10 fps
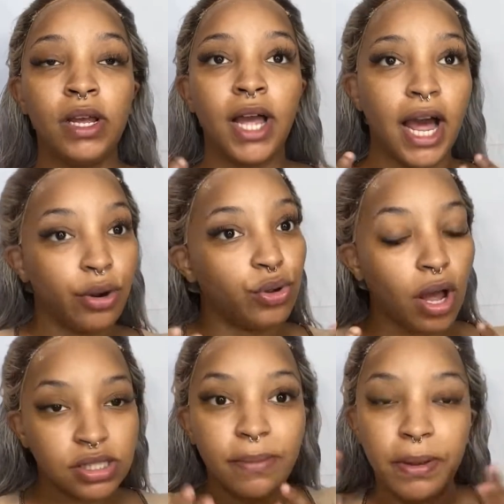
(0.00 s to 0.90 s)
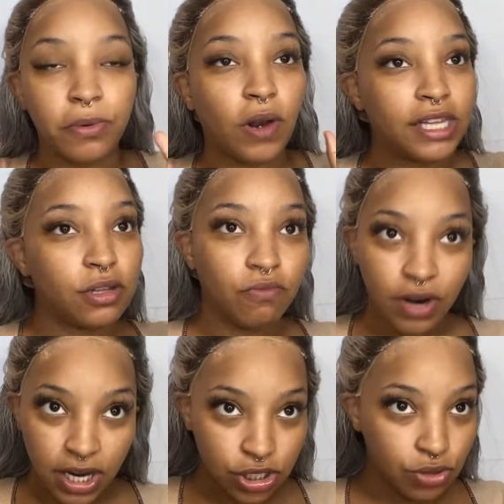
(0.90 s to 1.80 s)
I know y'all, some people like the
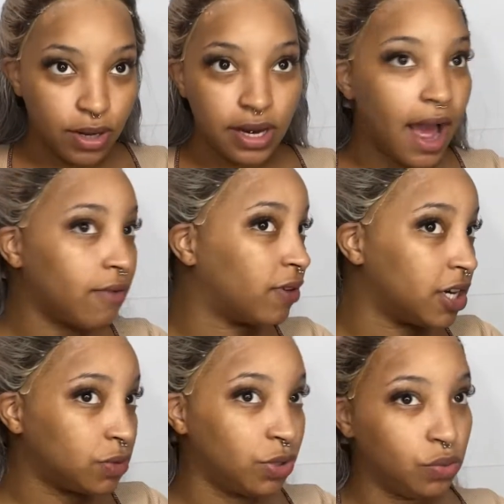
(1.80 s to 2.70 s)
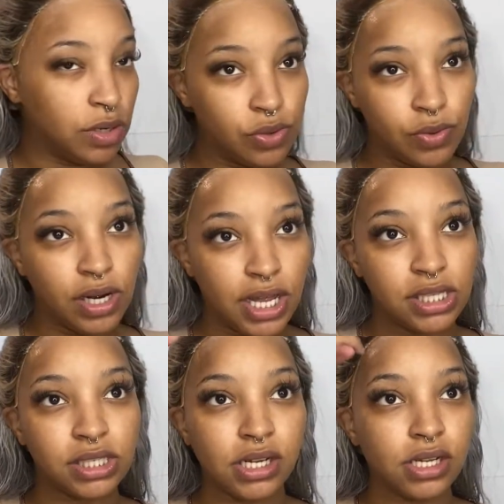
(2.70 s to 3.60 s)
rush. You cannot rush when you were doing
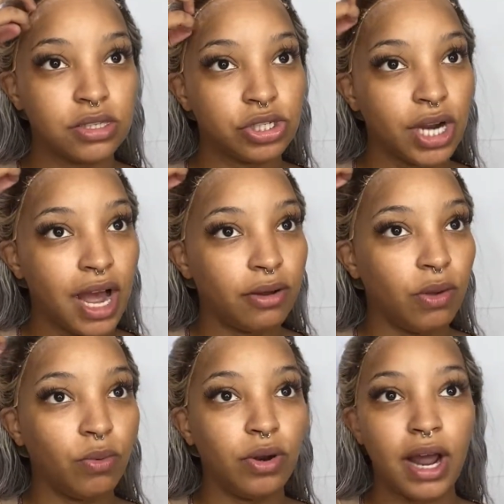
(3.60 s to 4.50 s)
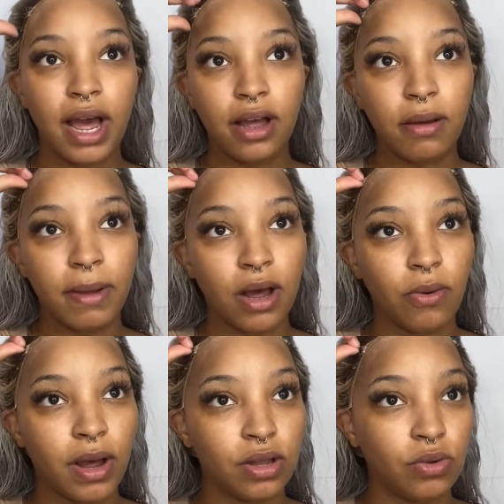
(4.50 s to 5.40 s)
lace because, child, it will not come out
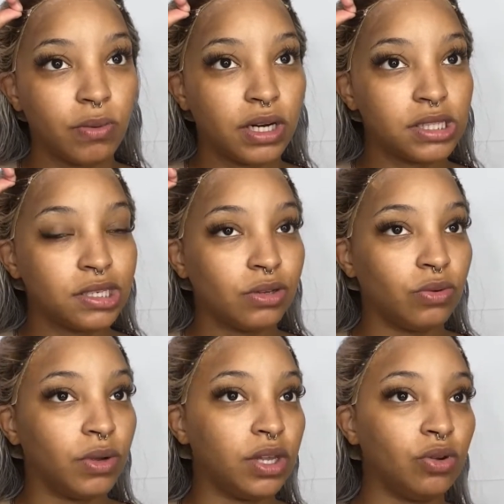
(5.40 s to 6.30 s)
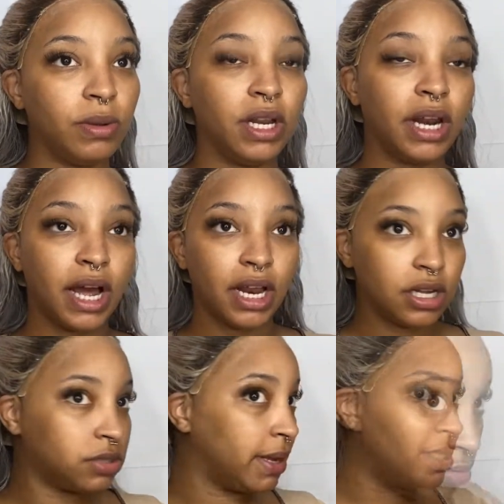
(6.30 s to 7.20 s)
how you want it to and you'll be looking a hot
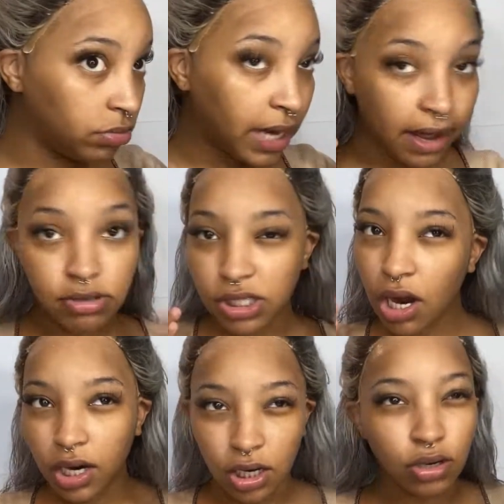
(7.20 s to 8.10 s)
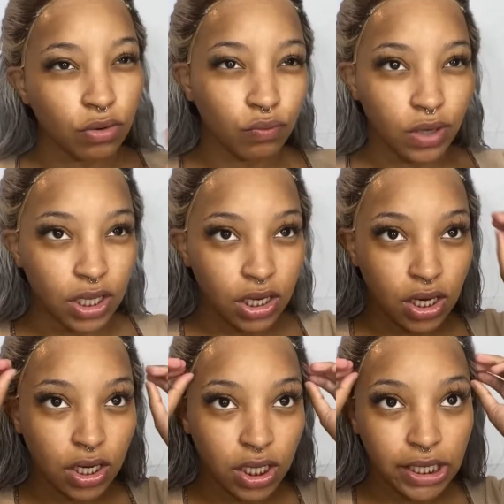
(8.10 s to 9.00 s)
ass mess. Now it's starting to look really
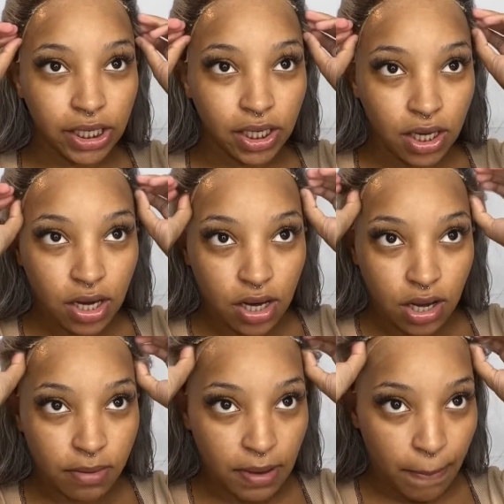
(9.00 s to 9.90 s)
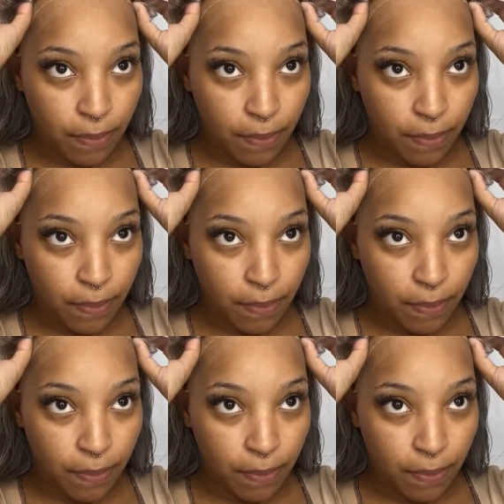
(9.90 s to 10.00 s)
clear. I'm going to